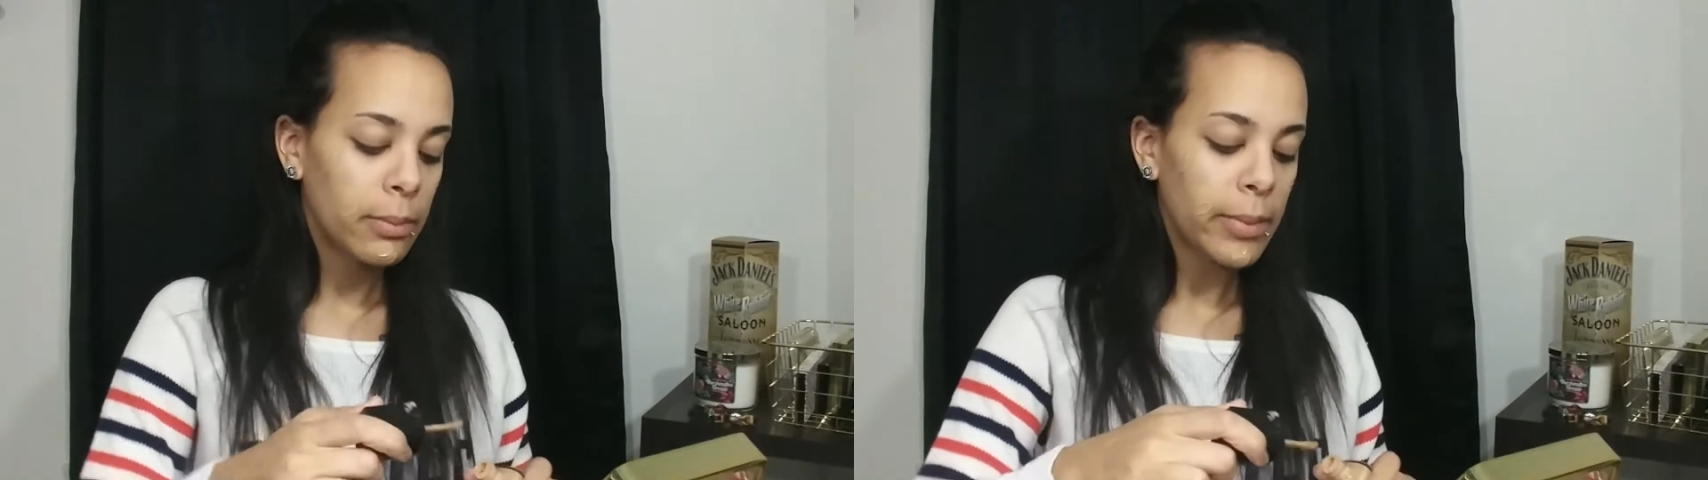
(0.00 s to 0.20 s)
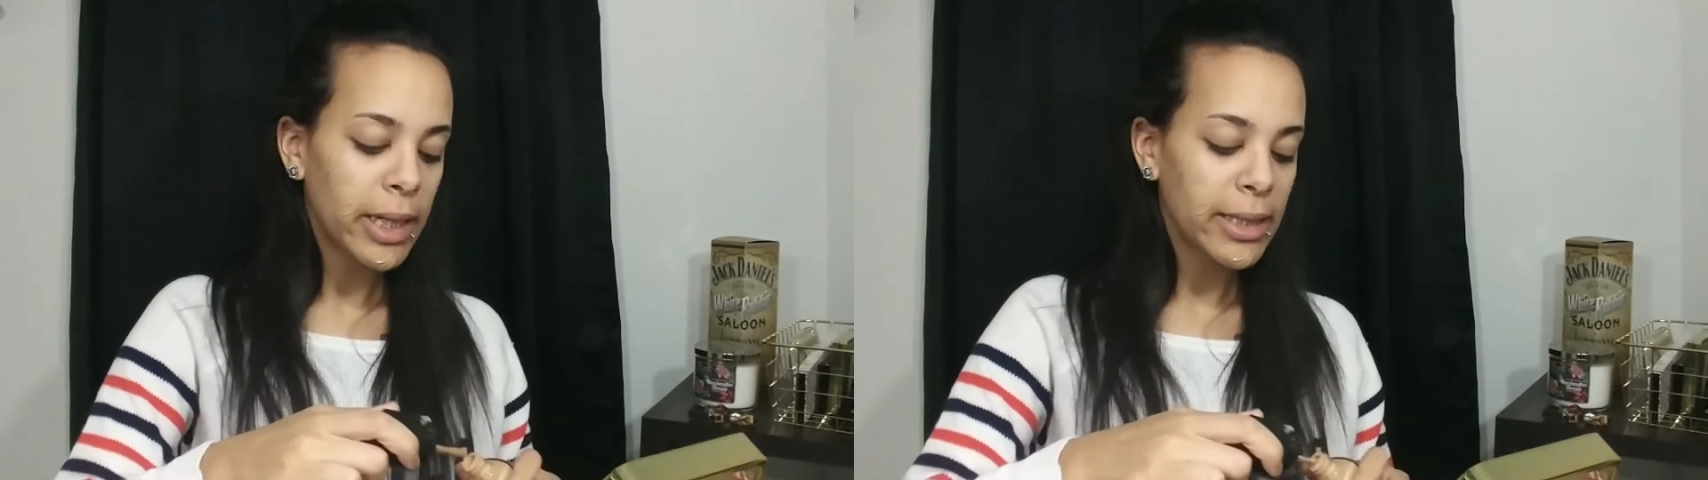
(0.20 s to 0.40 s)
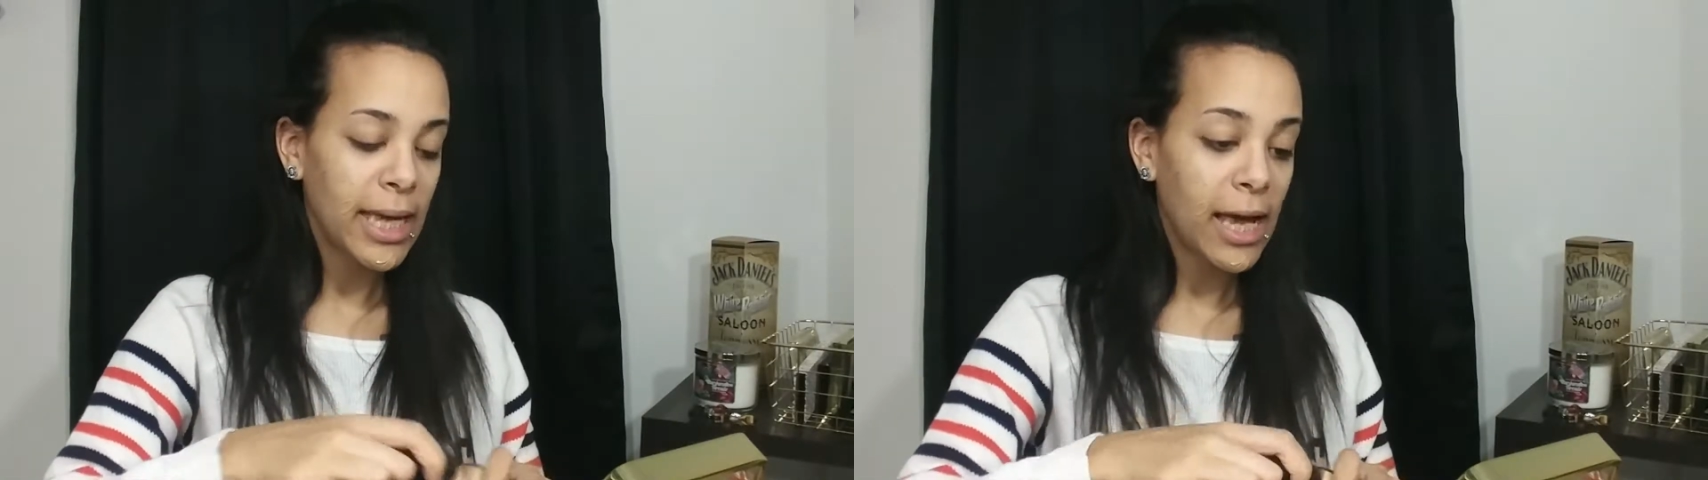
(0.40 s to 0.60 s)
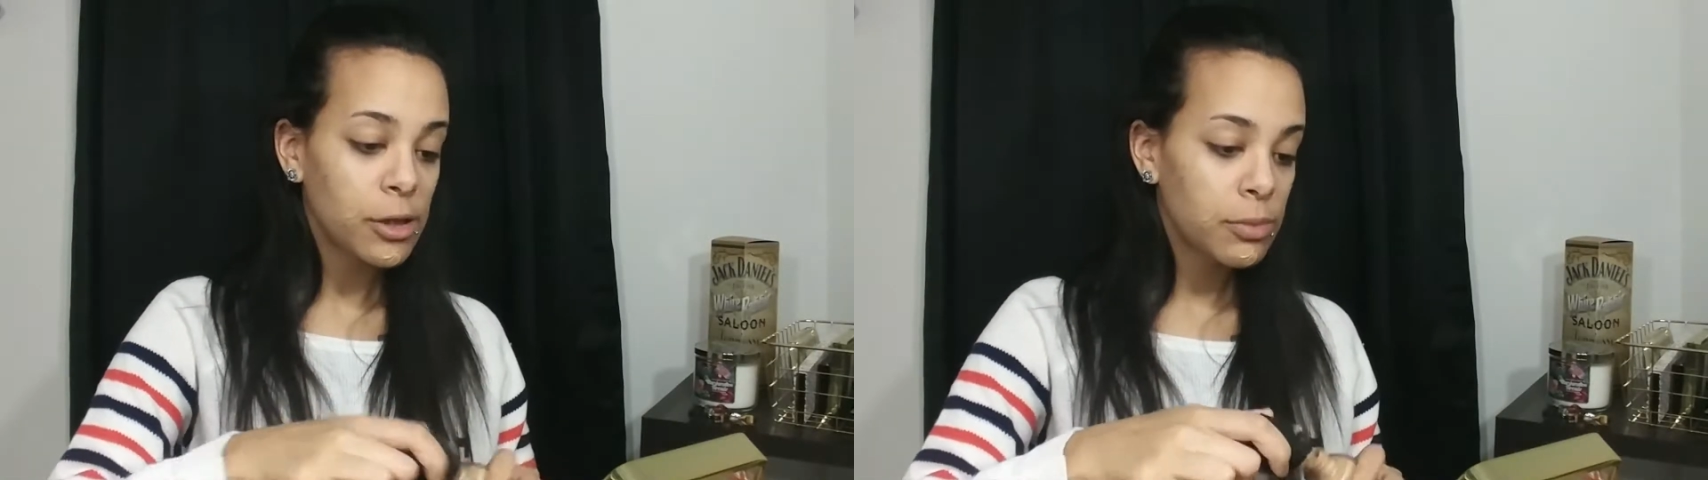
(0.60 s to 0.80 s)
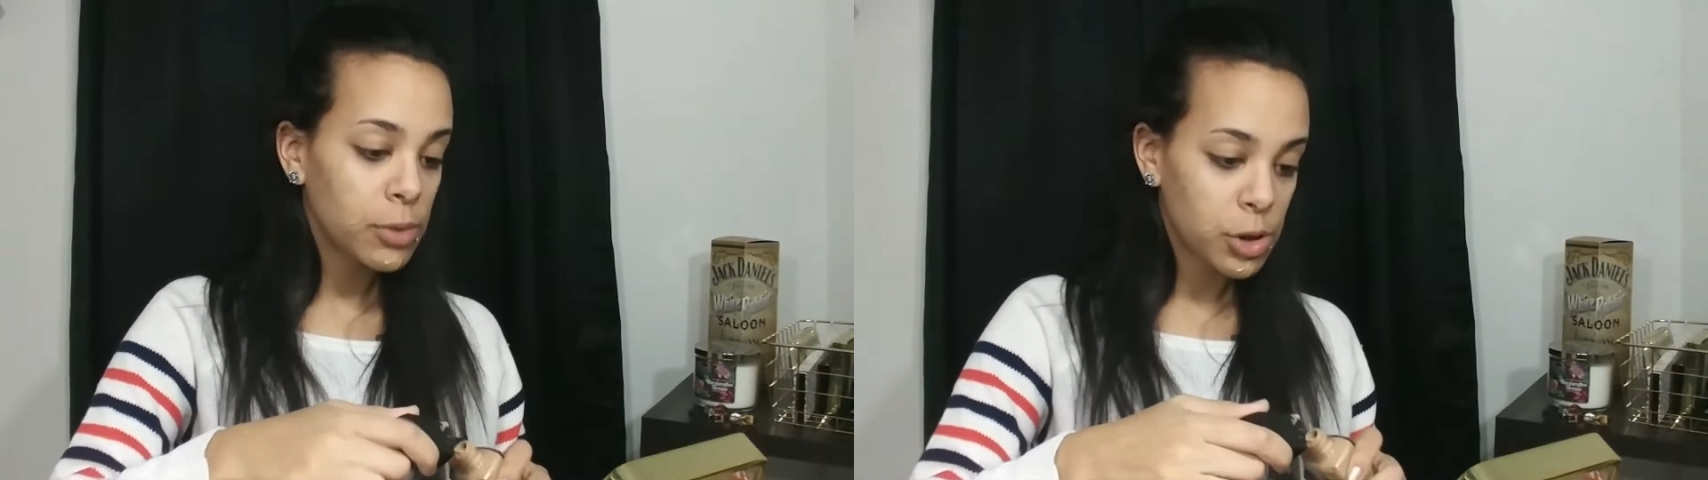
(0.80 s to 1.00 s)
my like
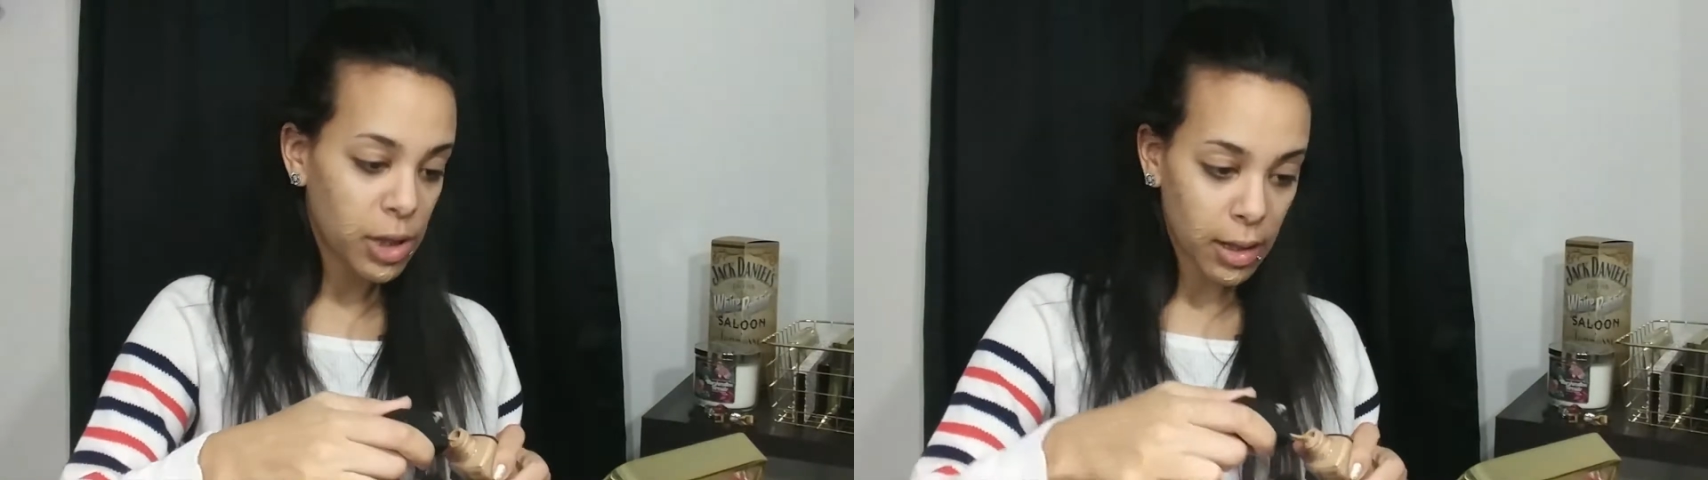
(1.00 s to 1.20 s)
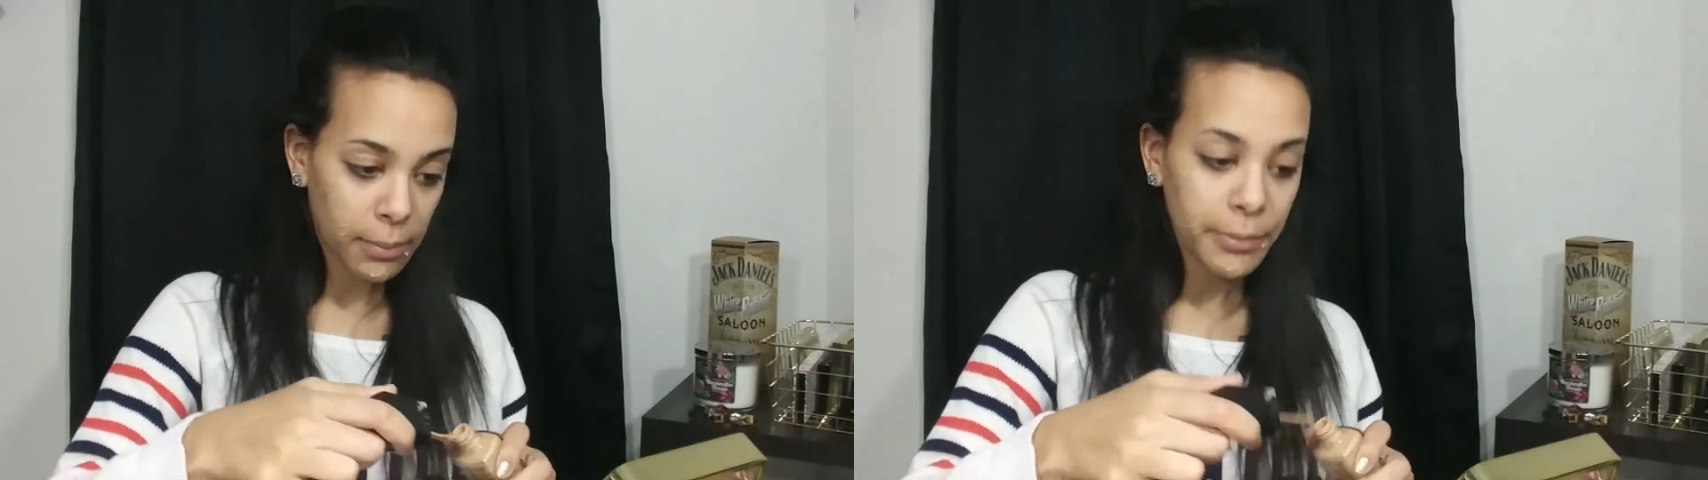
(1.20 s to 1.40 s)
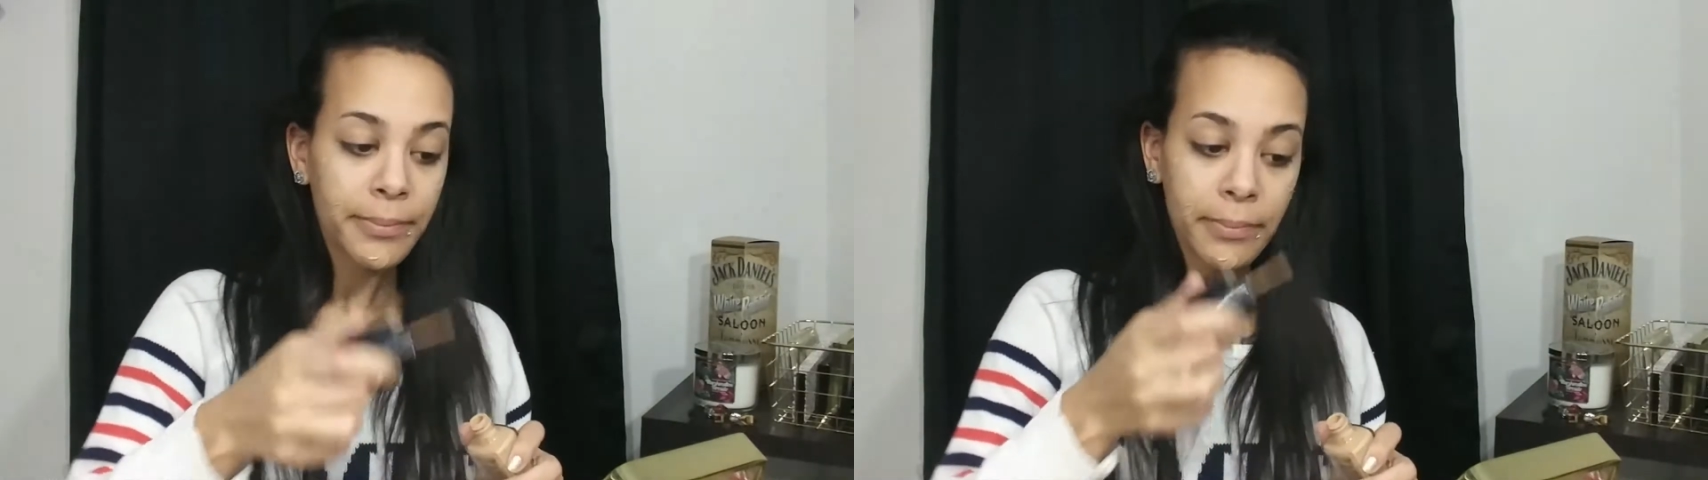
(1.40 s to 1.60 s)
actual job,